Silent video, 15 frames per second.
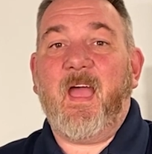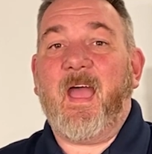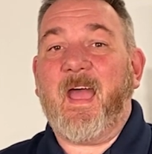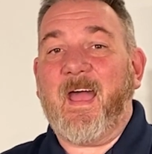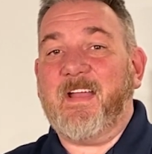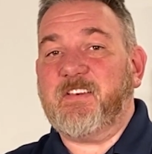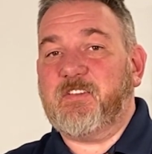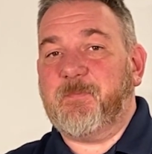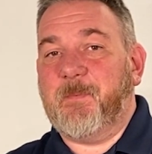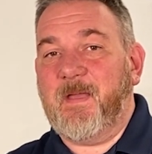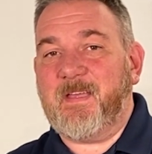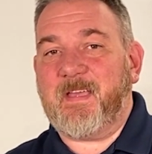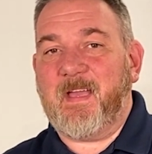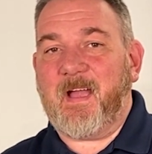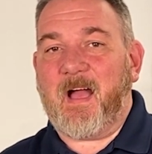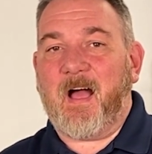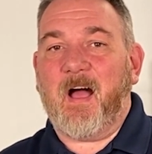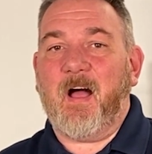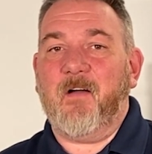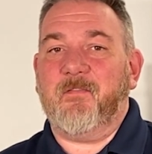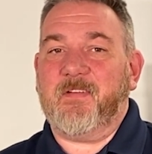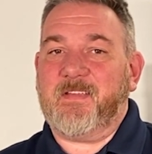And speaking
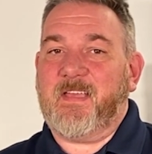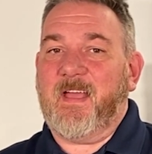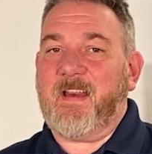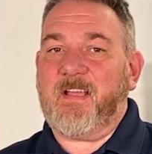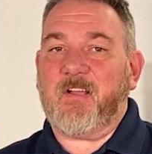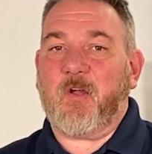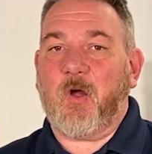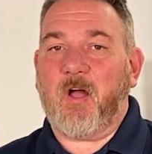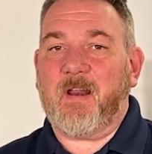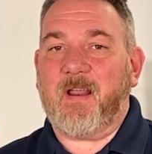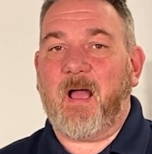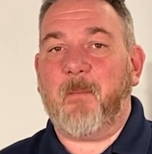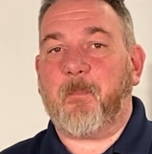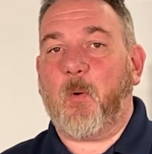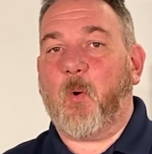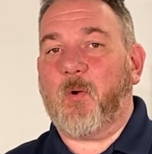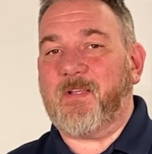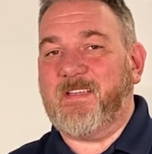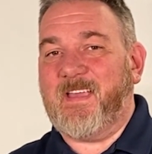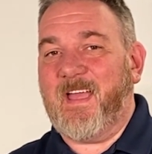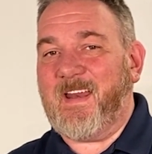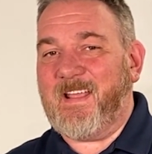of getting caught up or
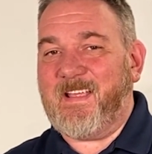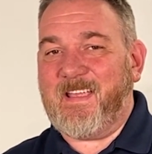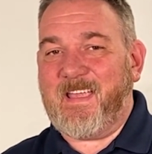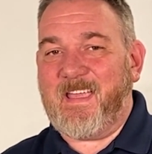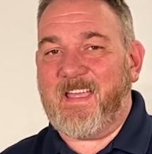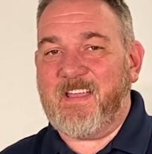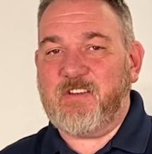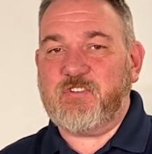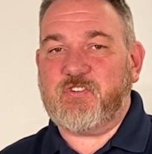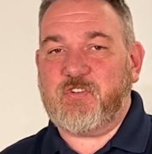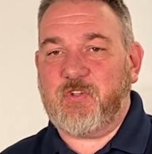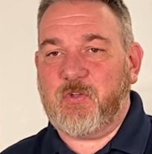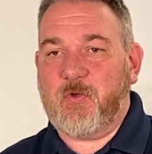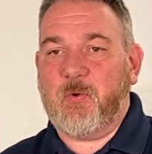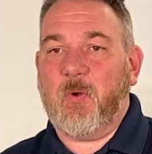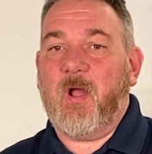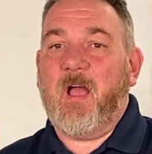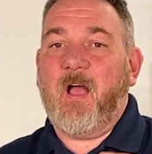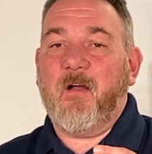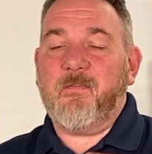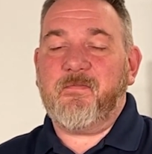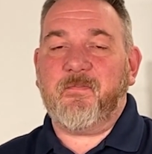getting into
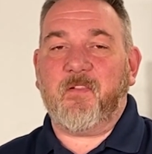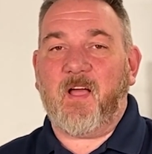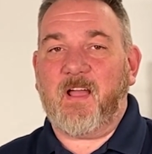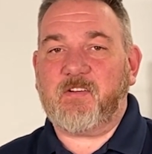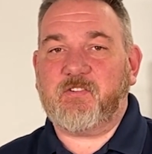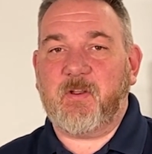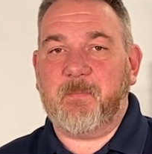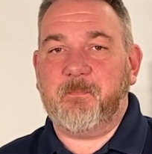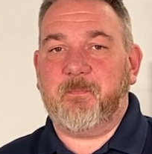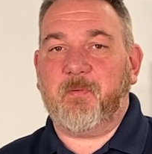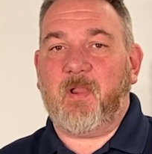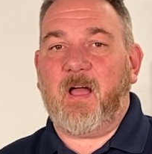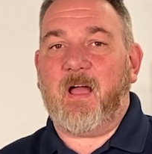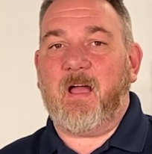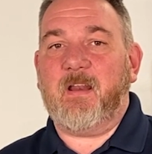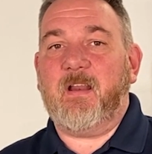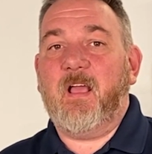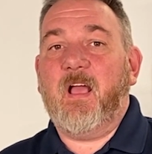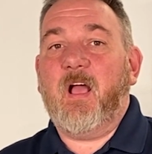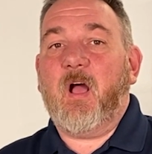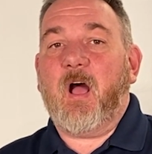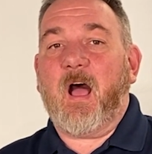Flesh and Blood,
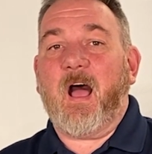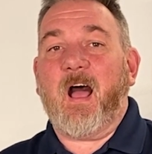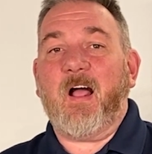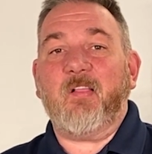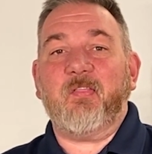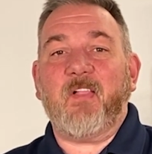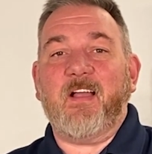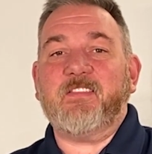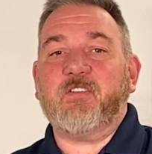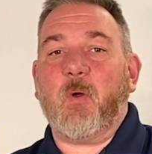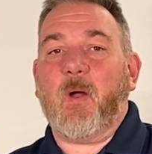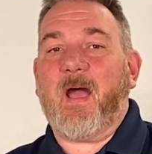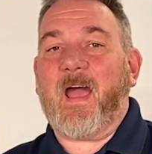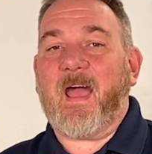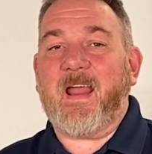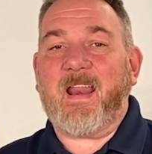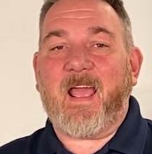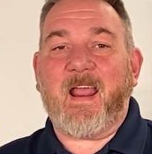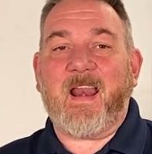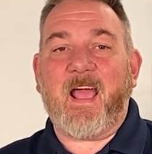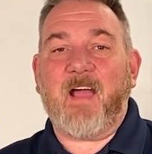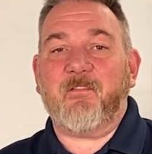let's go ahead
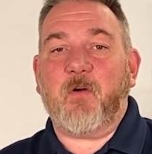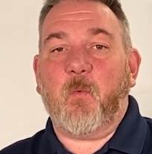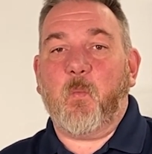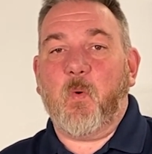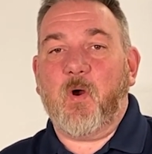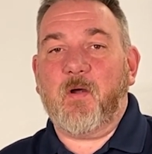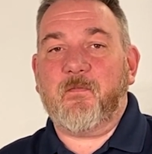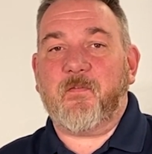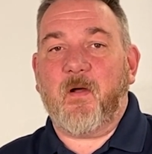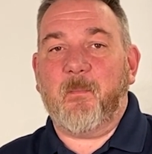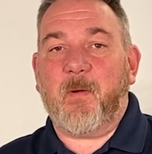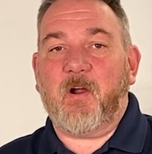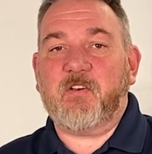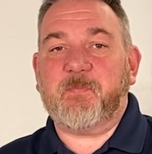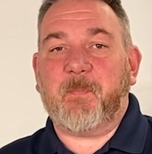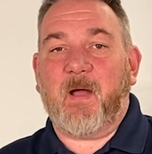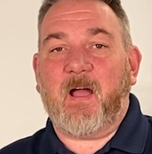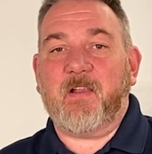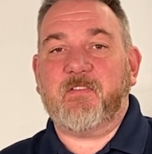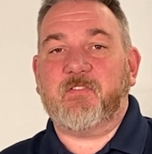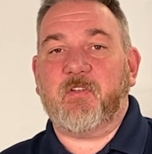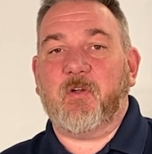and have a word from our
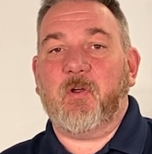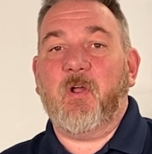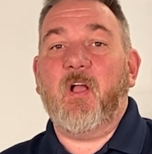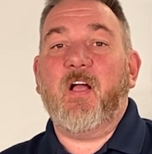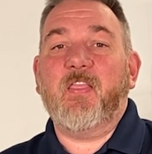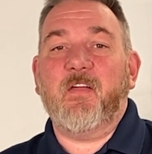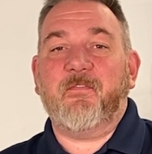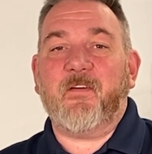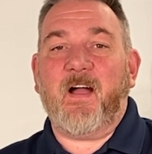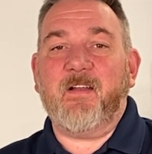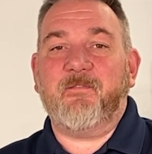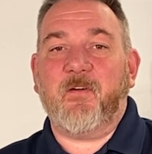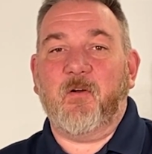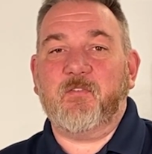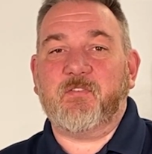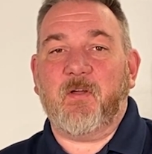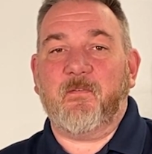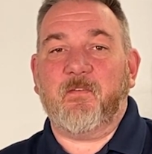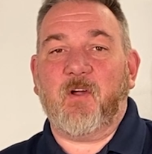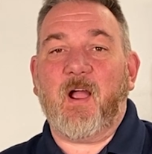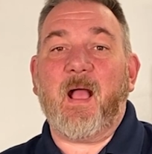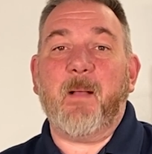sponsor, the fine folks
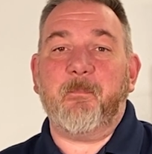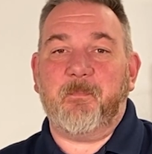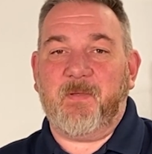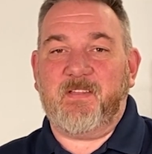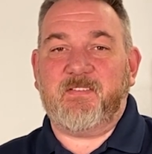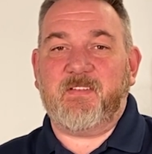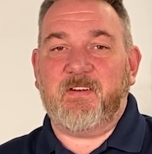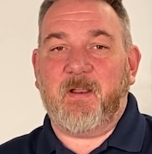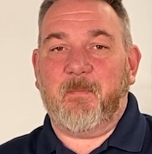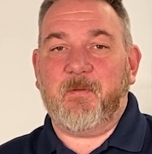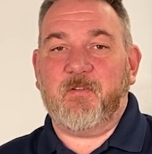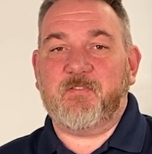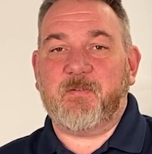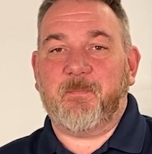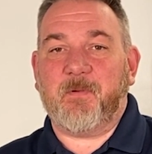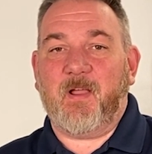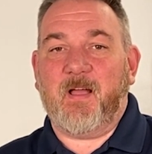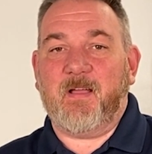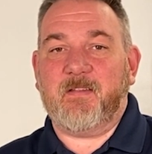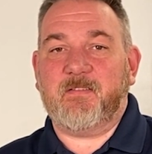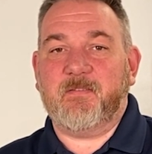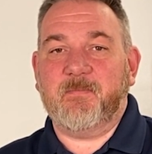over at BCW
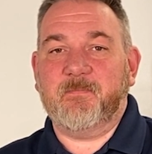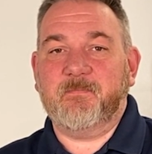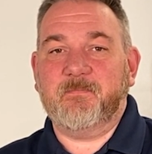Supplies.